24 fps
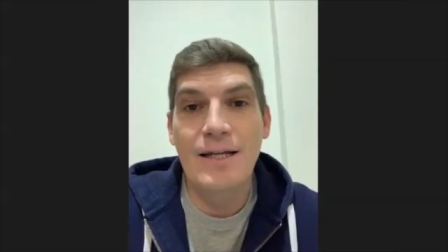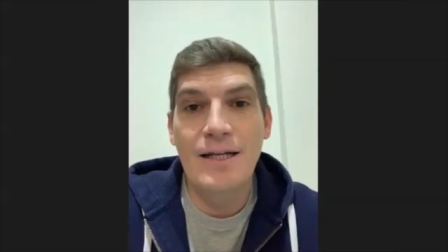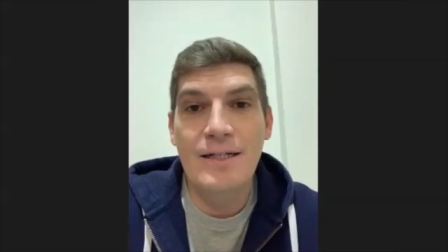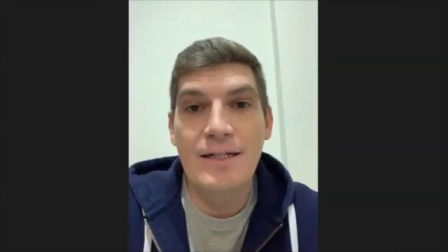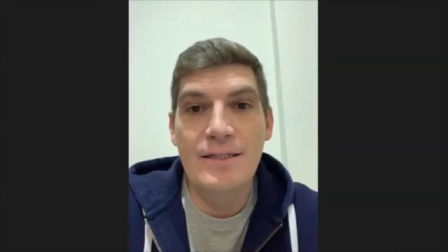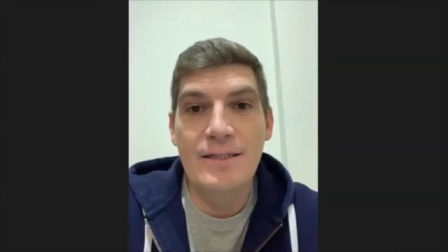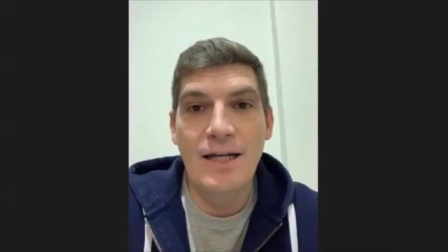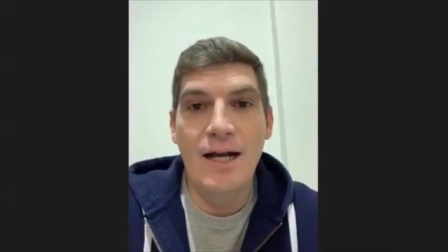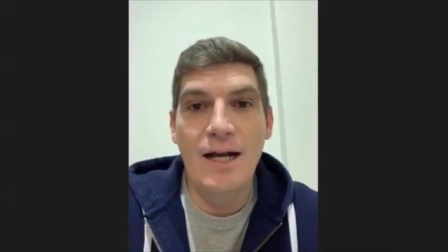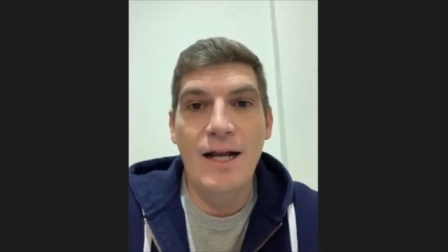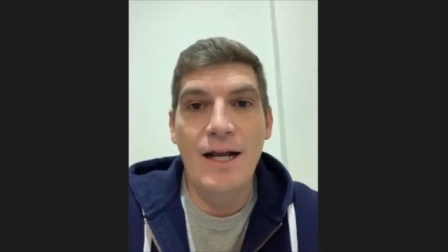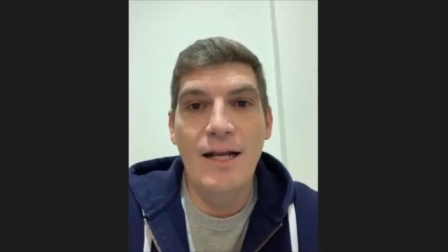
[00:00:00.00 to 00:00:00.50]

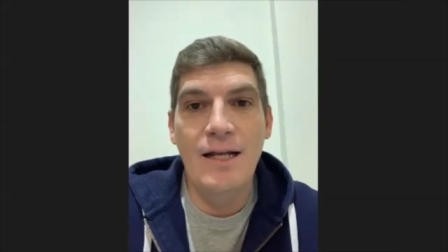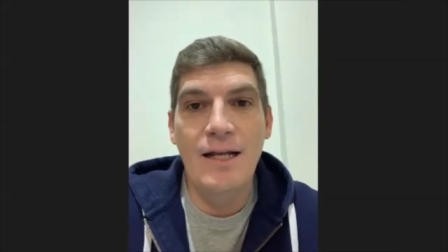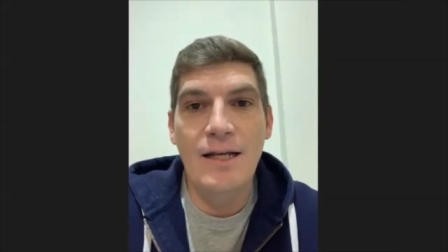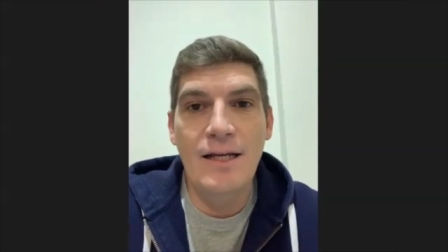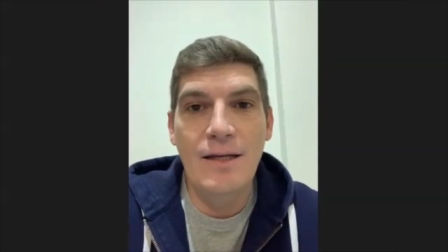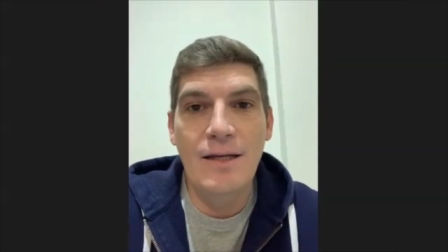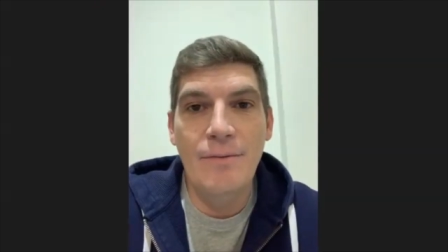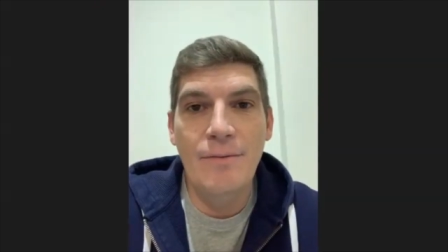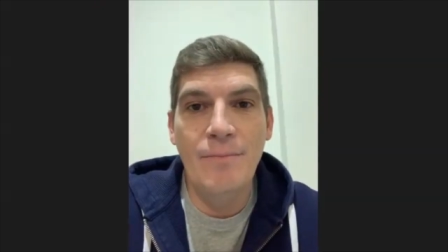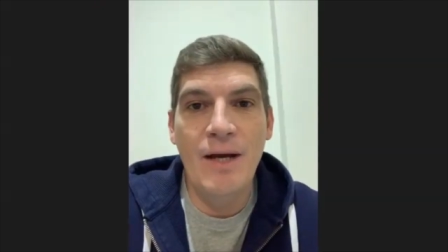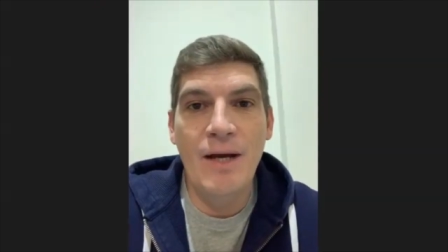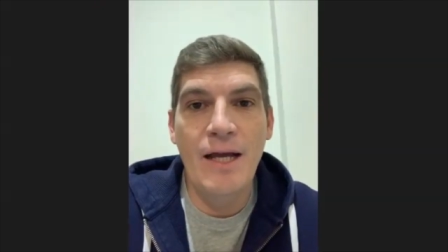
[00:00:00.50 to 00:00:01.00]

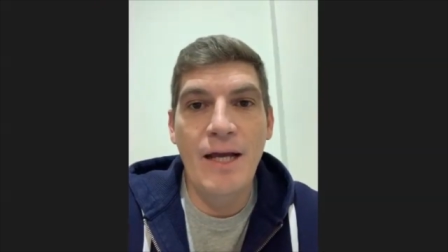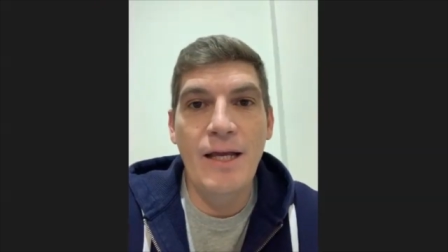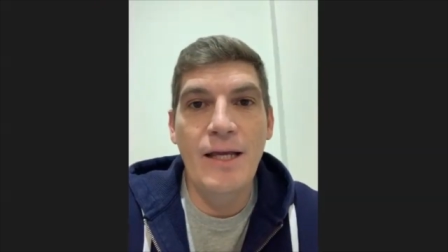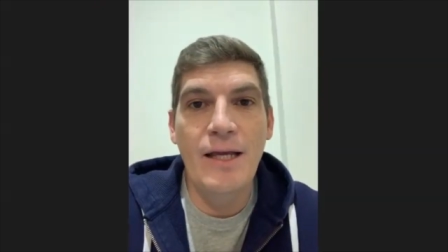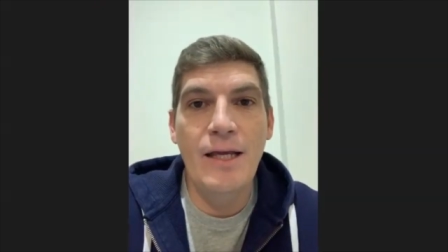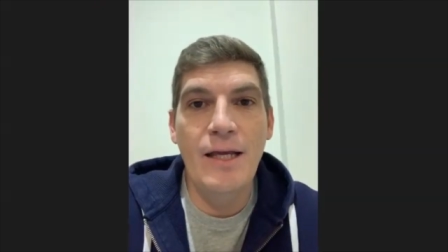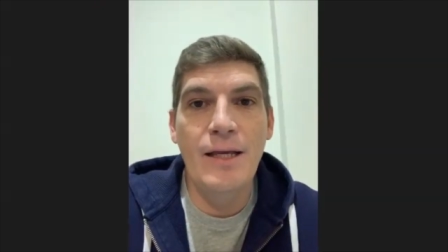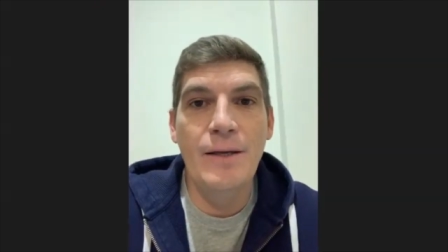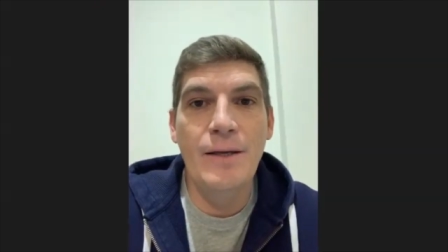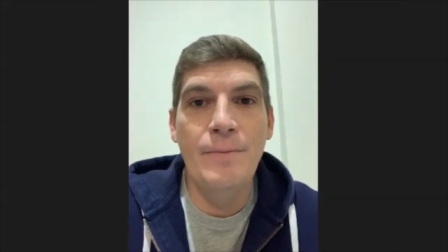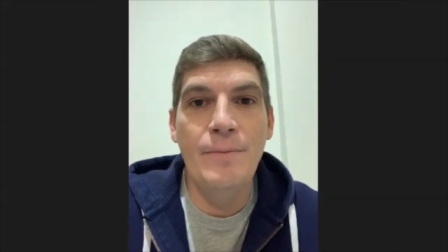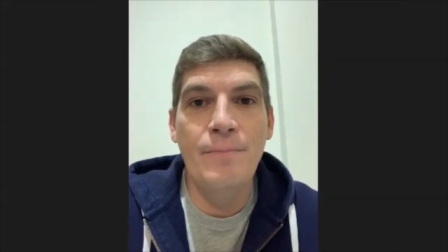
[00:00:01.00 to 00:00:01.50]
exactly.
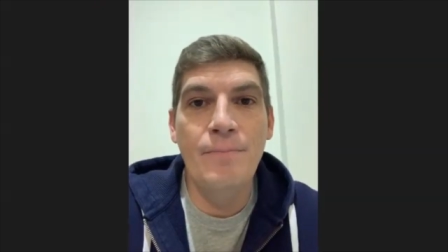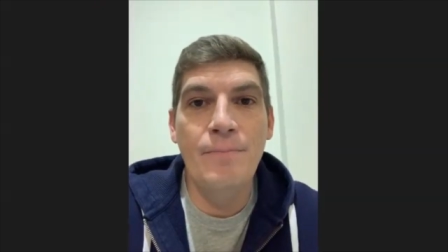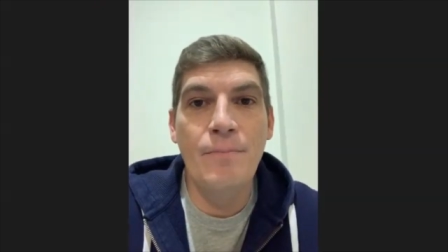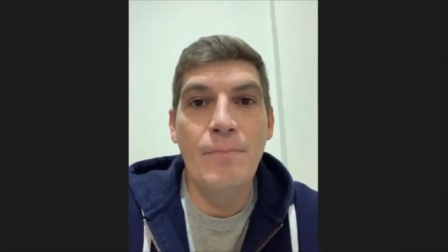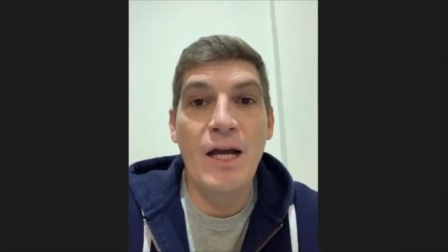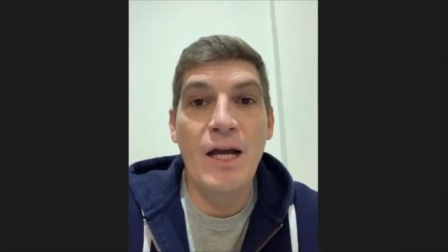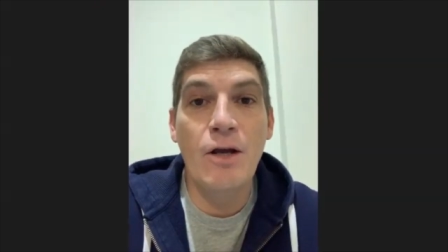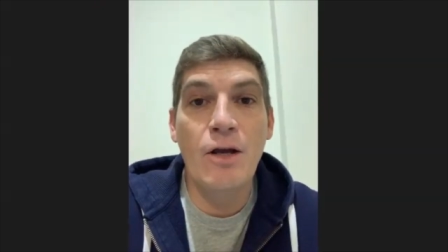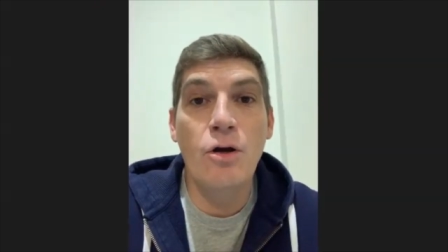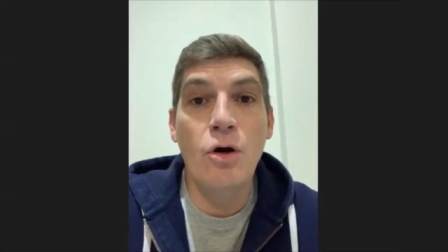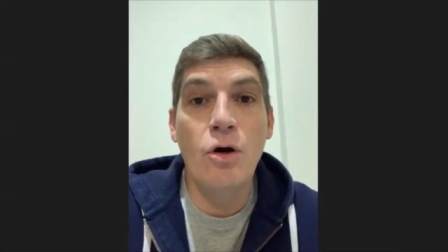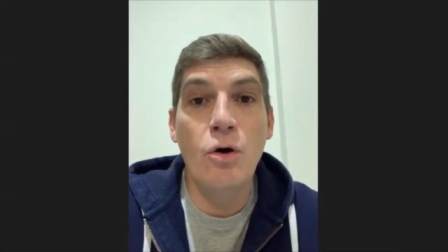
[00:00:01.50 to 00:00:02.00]
My
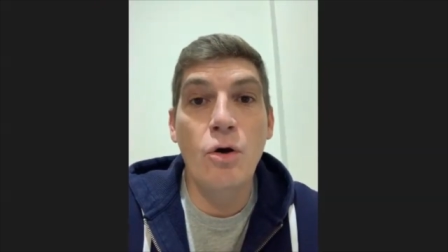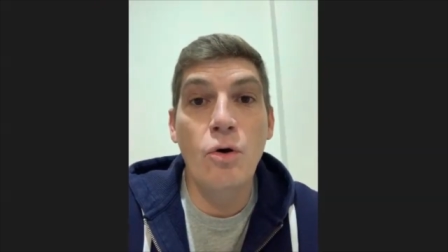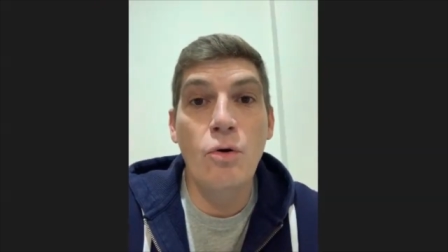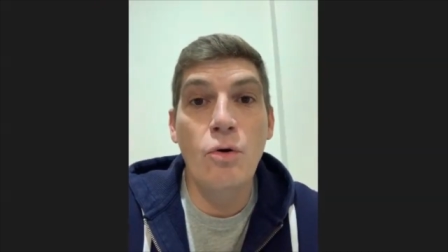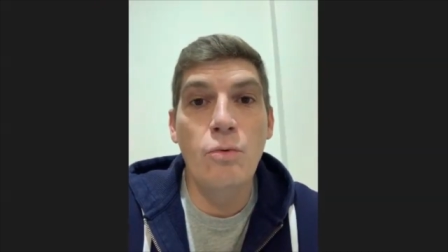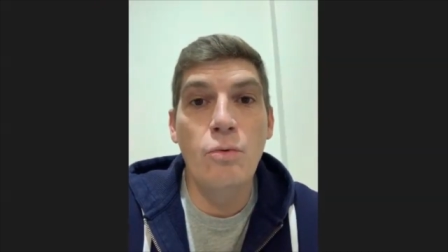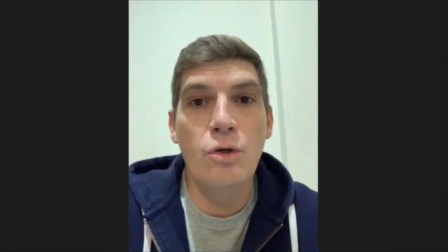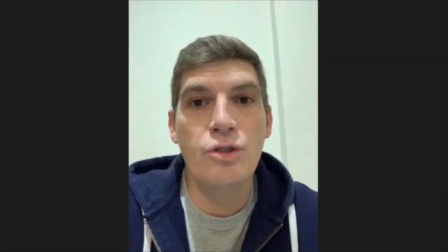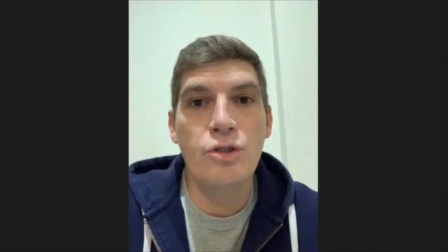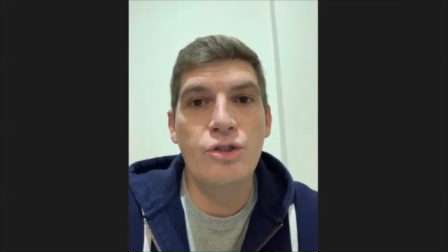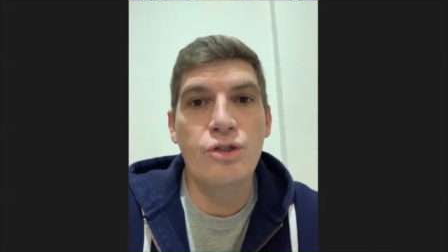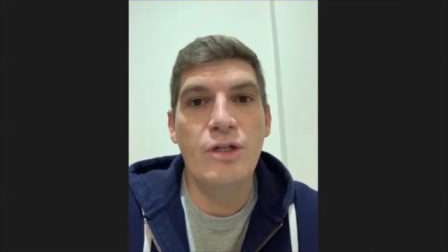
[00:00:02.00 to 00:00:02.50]
my goal
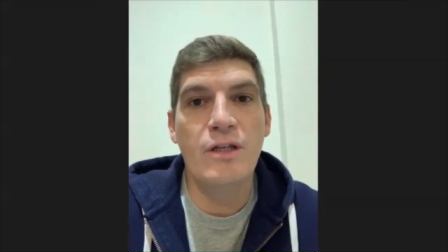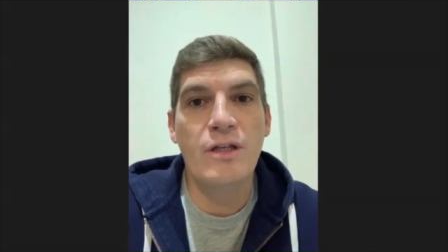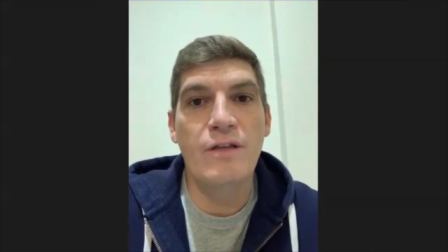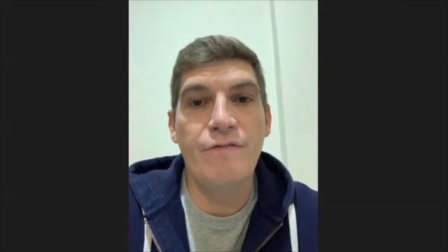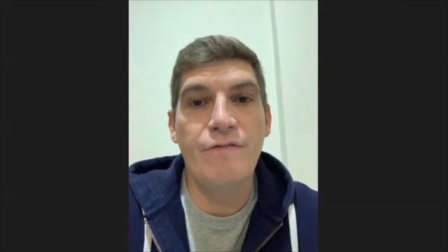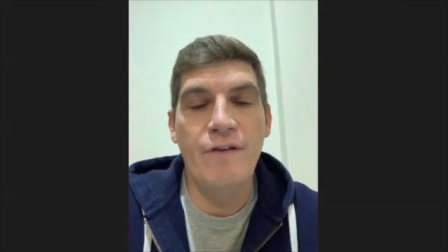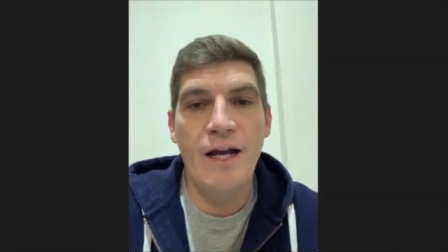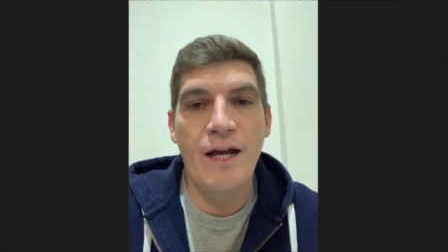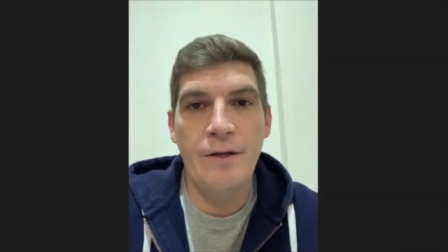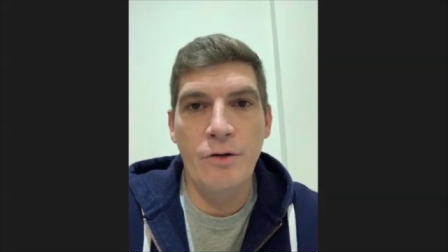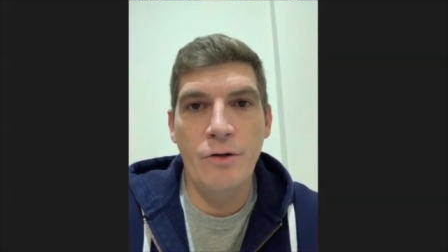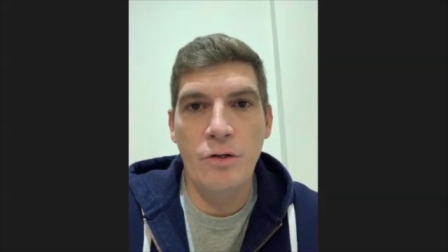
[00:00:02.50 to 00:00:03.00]
was the
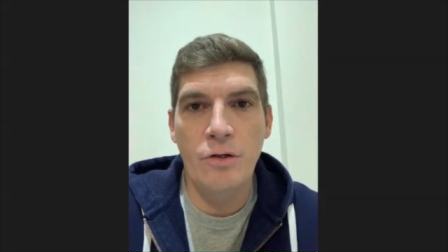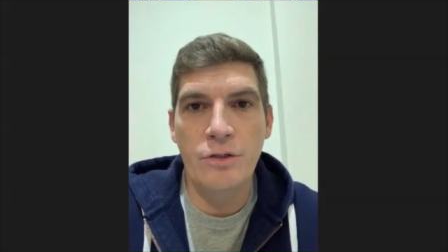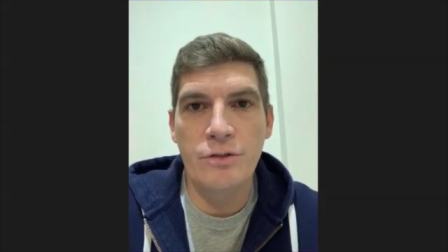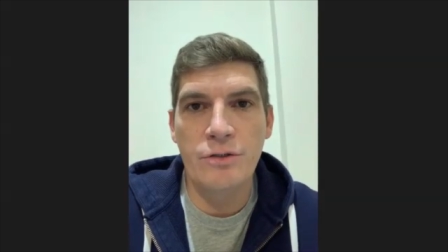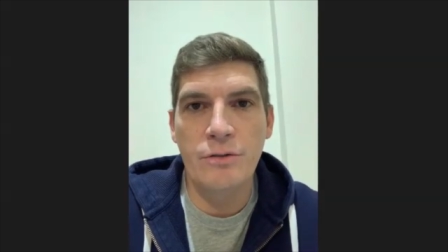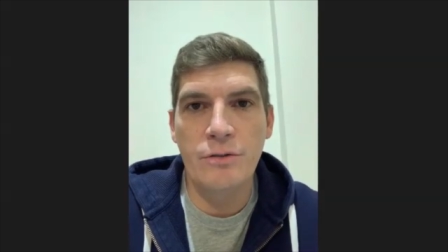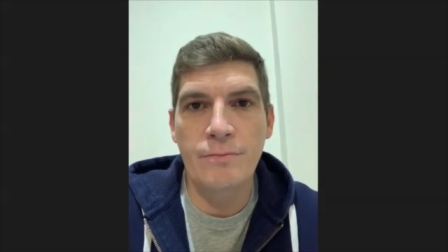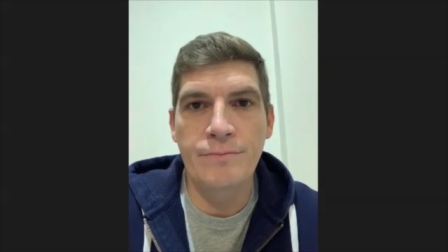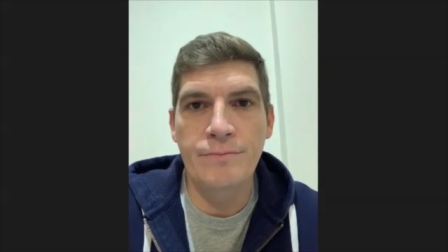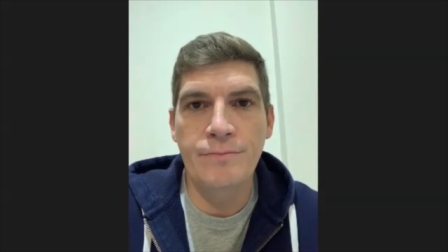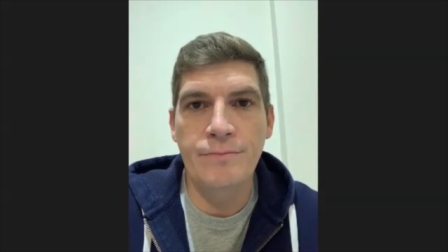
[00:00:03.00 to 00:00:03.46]
finals,